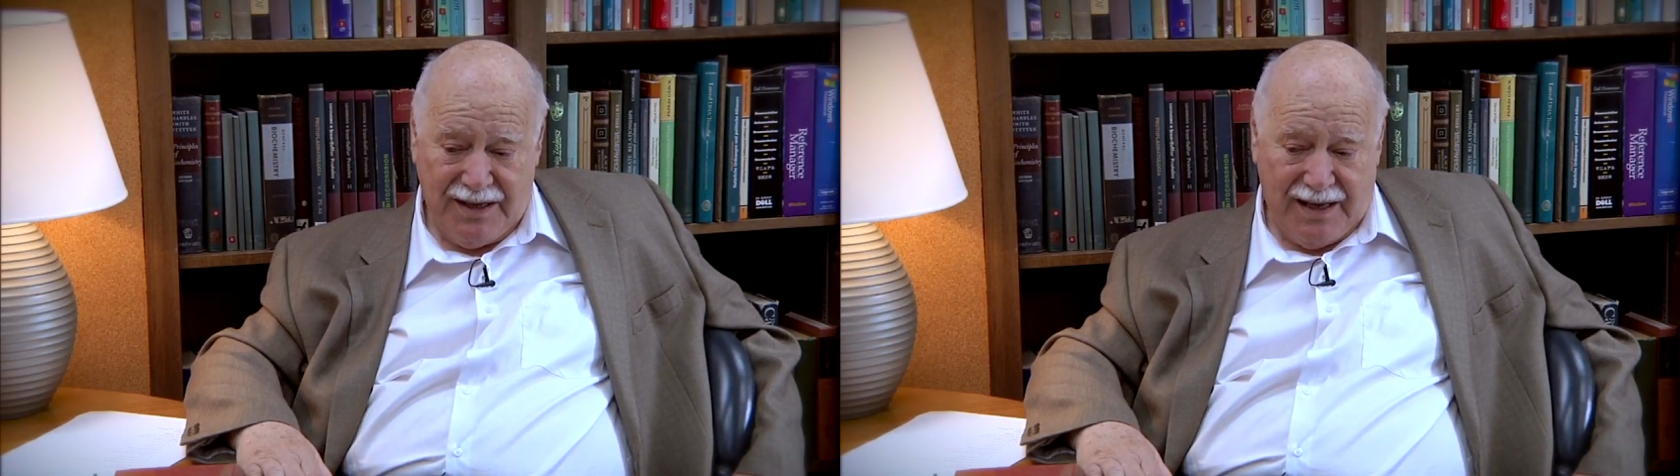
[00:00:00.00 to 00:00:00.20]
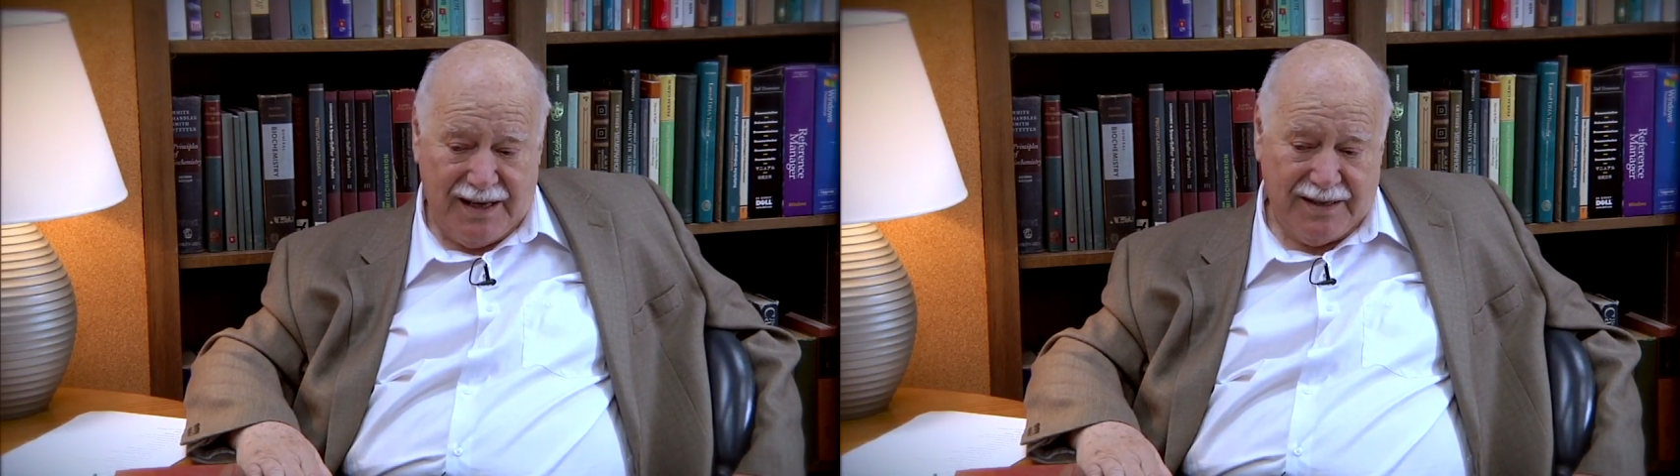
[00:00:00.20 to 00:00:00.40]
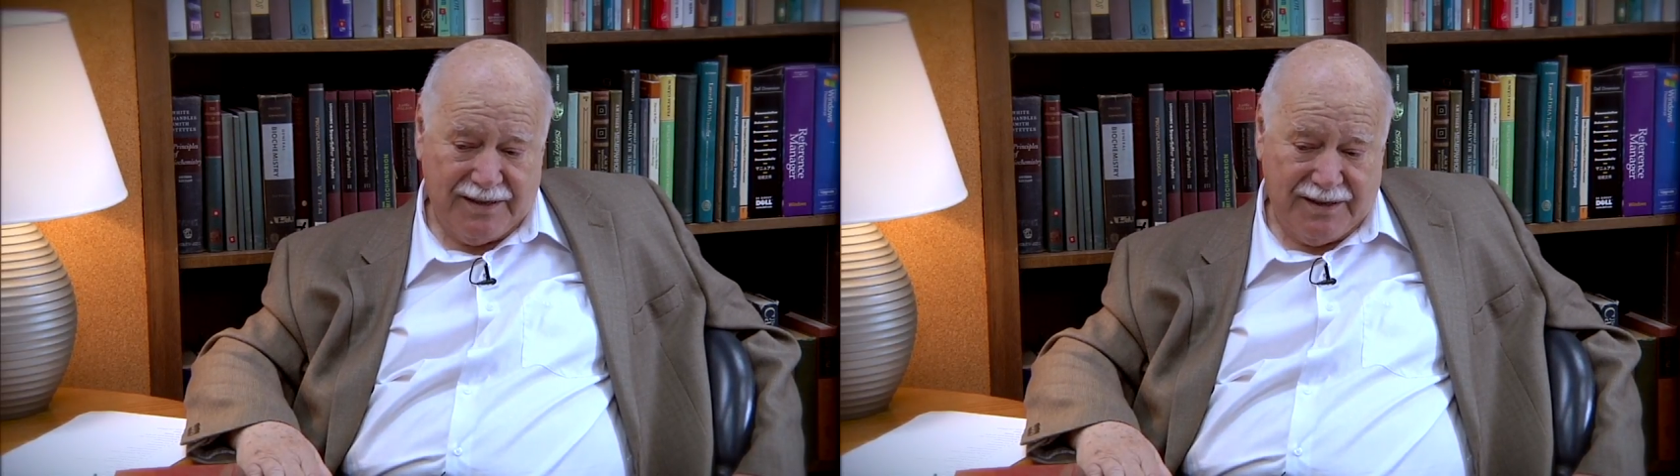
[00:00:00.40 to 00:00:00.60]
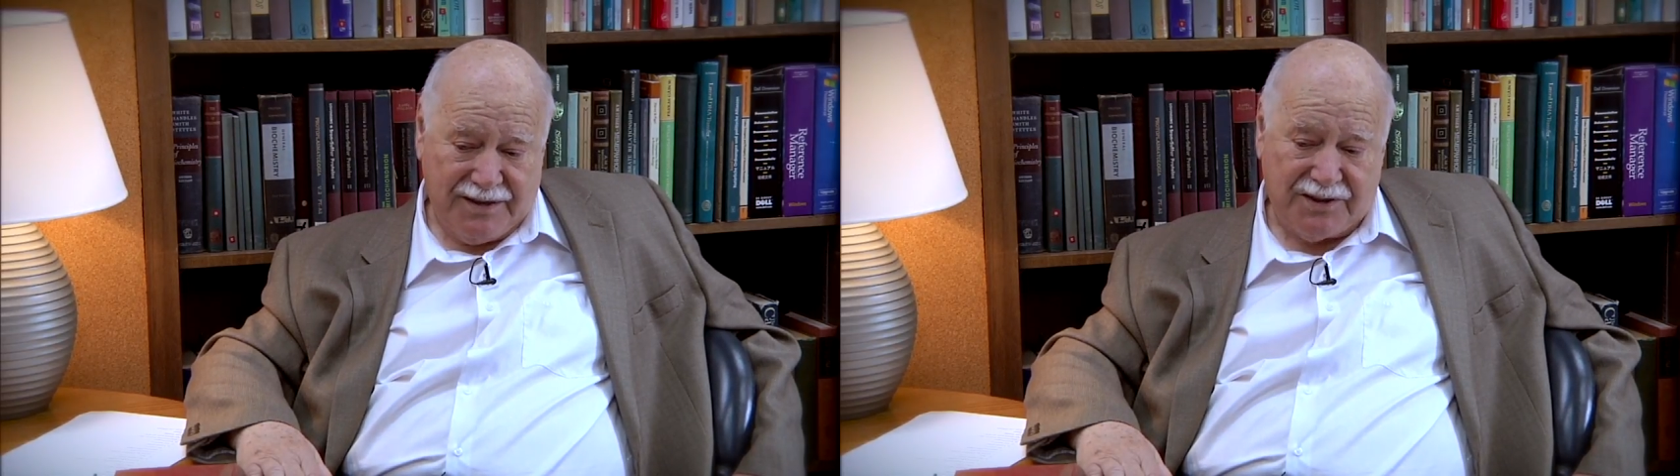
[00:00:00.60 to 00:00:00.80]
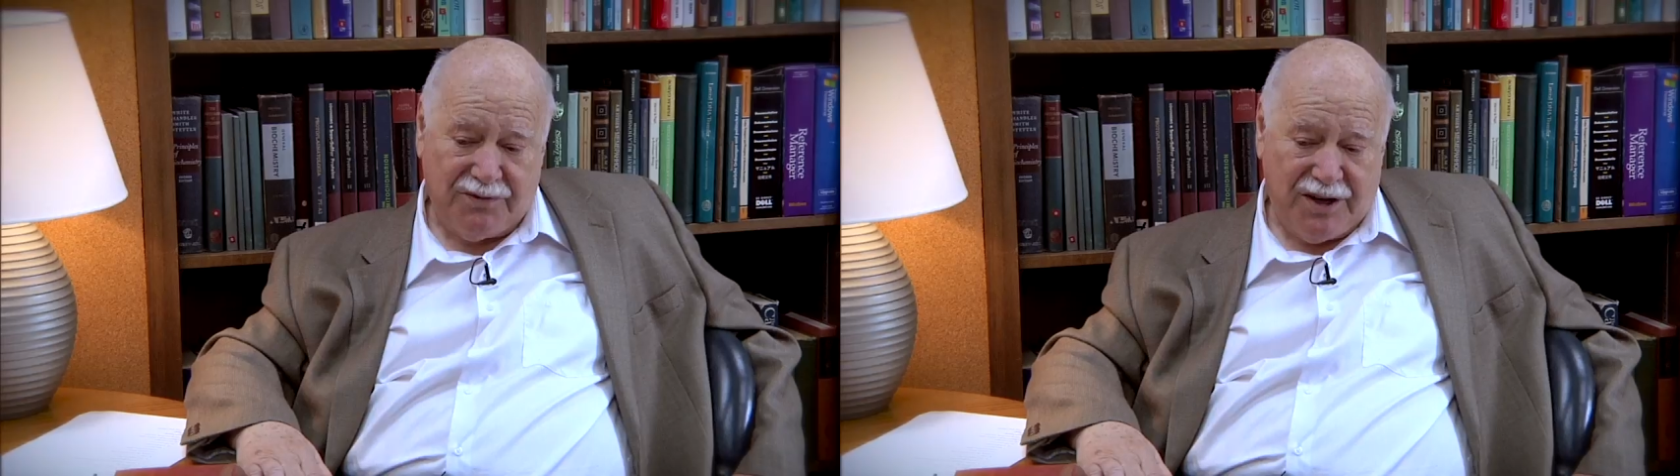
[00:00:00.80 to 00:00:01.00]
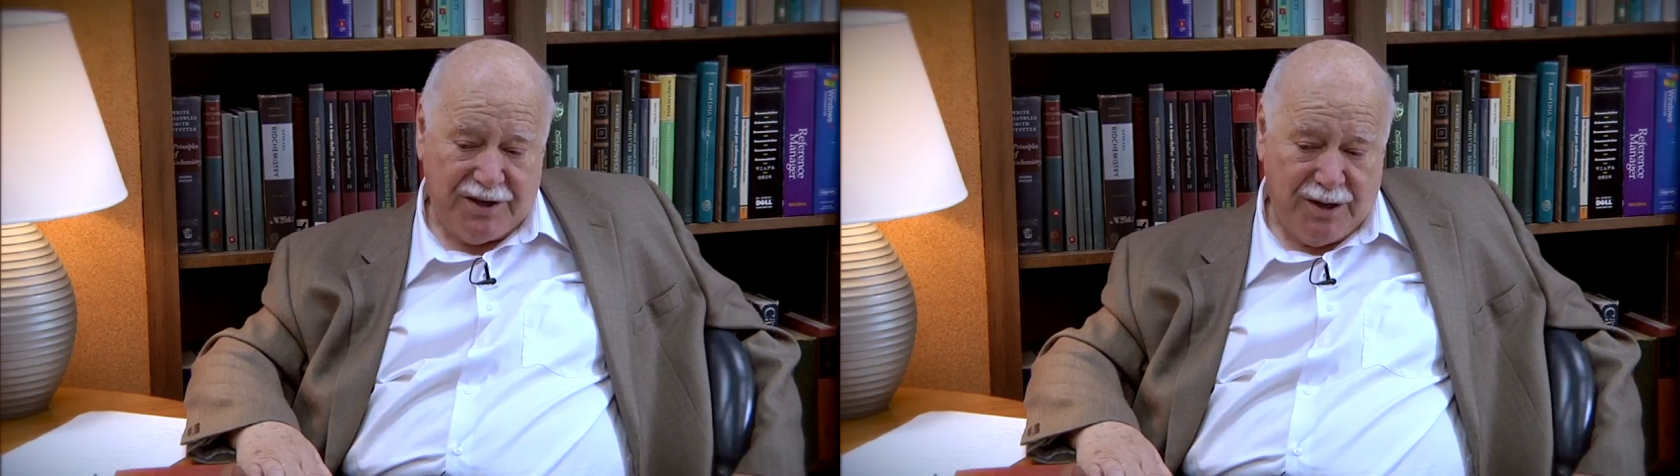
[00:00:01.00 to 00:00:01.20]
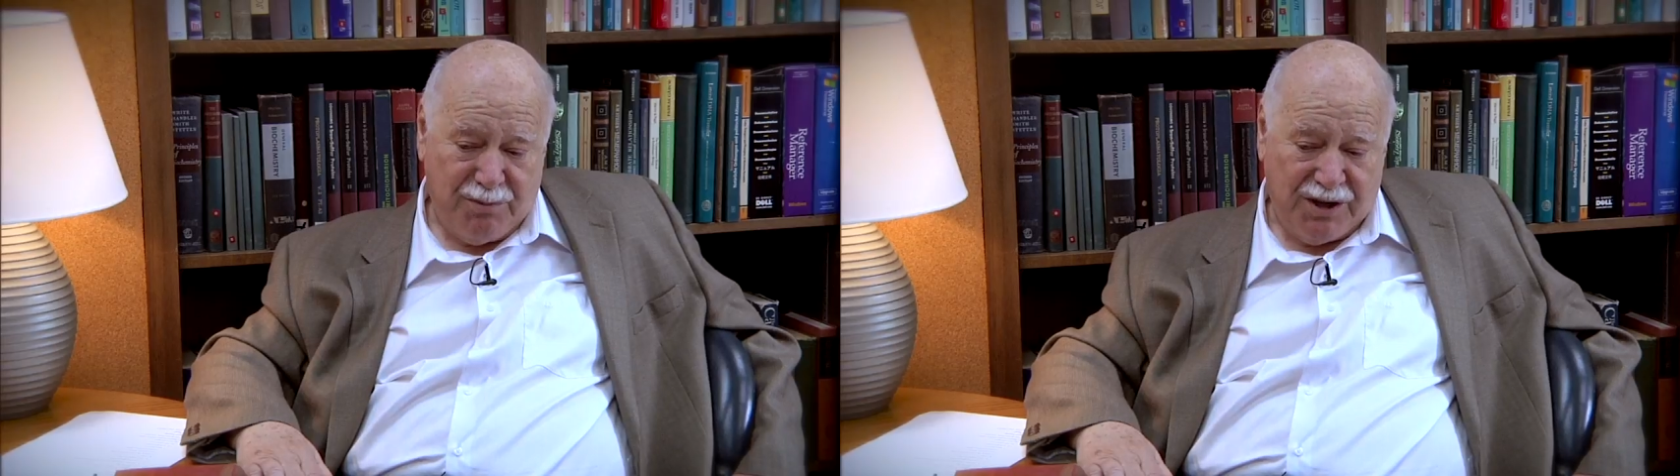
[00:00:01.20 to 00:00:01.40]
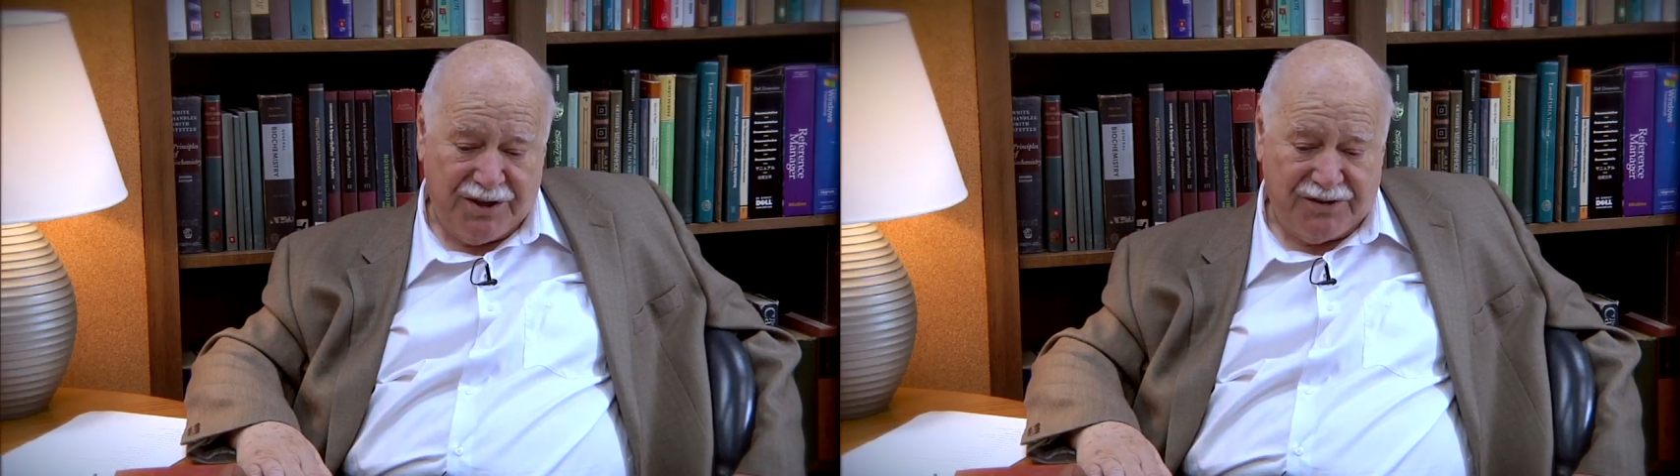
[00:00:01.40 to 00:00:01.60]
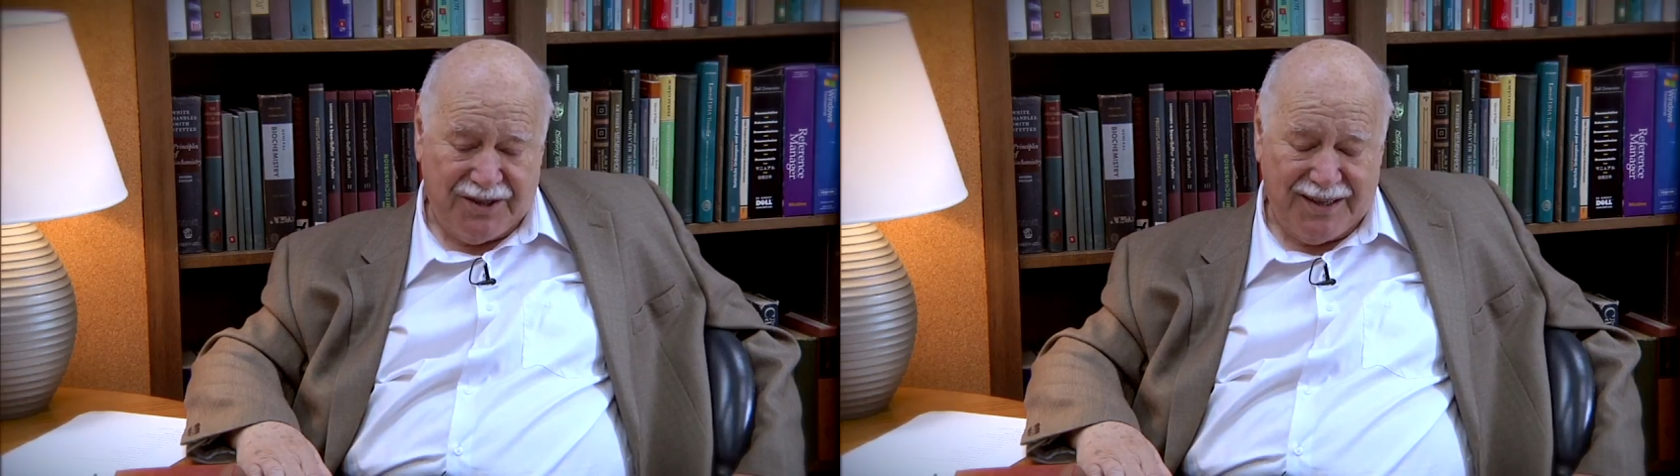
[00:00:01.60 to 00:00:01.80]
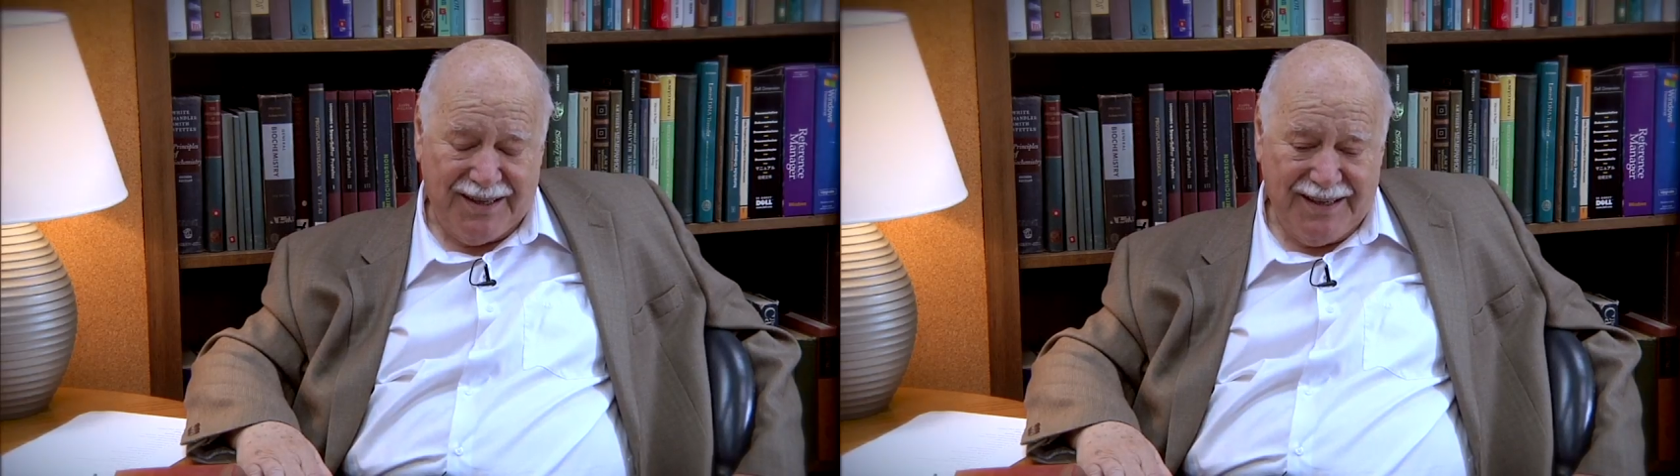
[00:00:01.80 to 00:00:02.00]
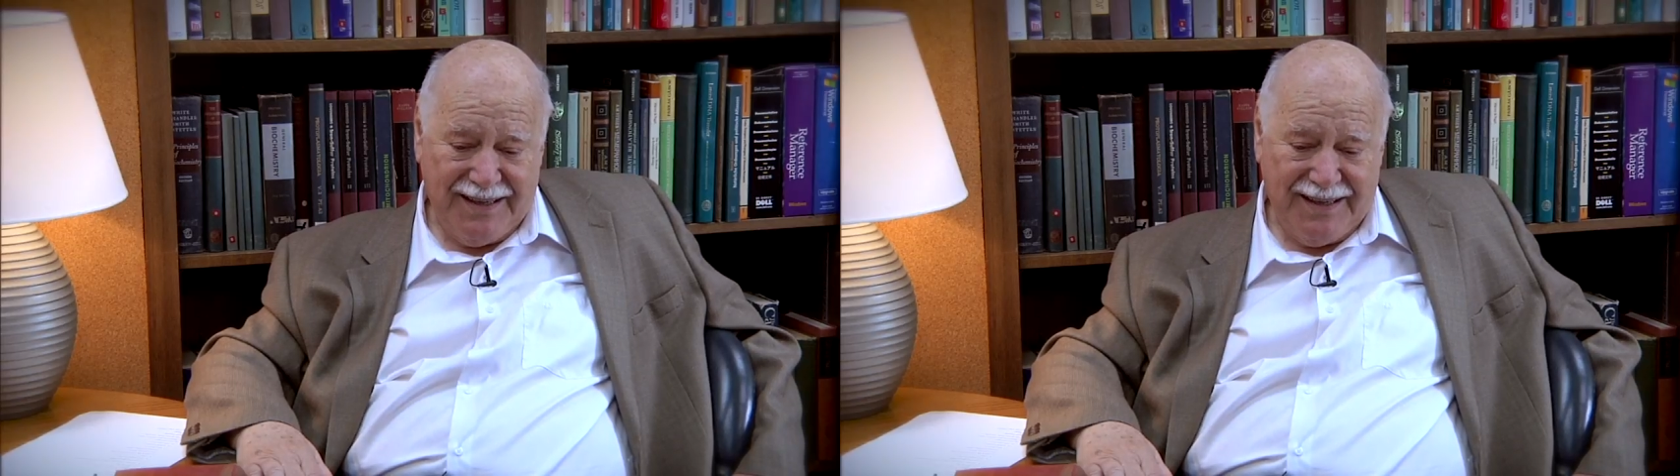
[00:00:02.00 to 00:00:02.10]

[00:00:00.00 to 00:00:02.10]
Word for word: and its variability